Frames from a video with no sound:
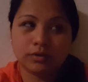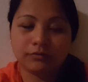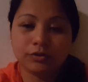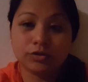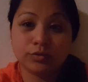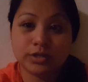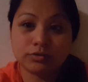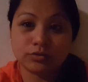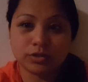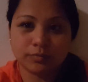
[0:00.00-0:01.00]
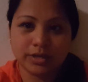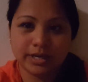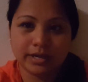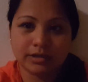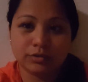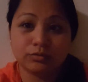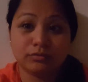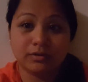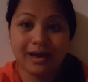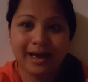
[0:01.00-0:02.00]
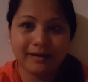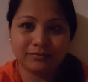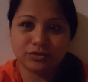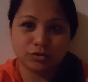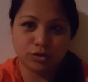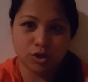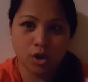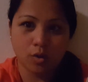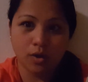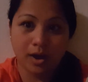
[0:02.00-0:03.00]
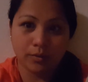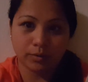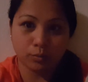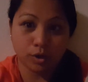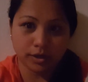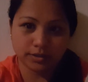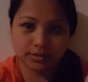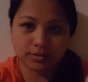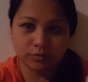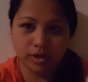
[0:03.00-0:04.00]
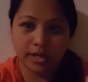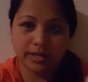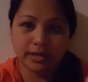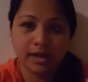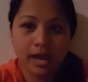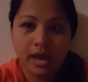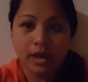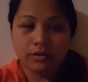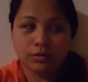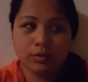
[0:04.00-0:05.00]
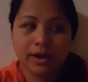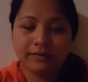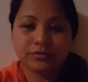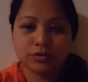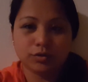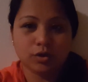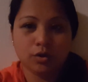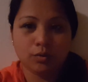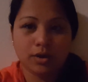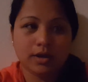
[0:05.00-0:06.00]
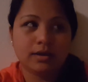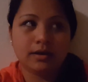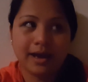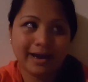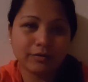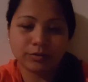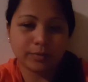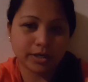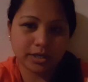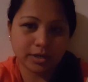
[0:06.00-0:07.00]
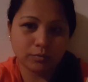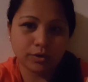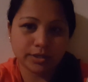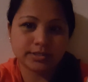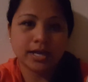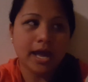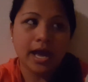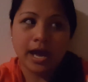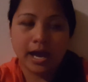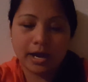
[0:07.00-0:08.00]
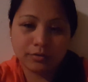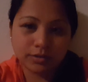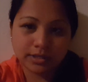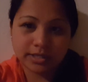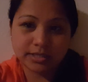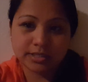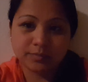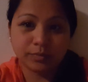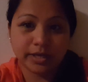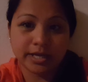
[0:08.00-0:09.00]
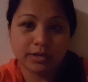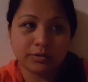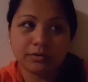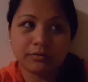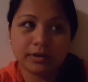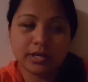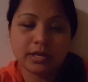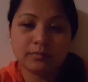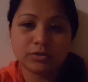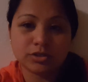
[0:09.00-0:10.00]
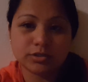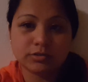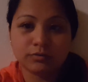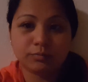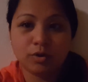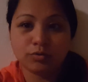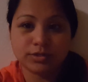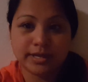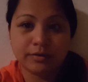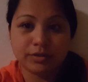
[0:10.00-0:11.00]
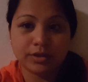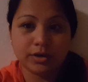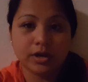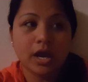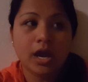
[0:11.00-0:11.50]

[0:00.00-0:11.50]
if you're doing social media, you have to know how it works, okay? You have to know how the marketing works, how do they display your images, your posts out there.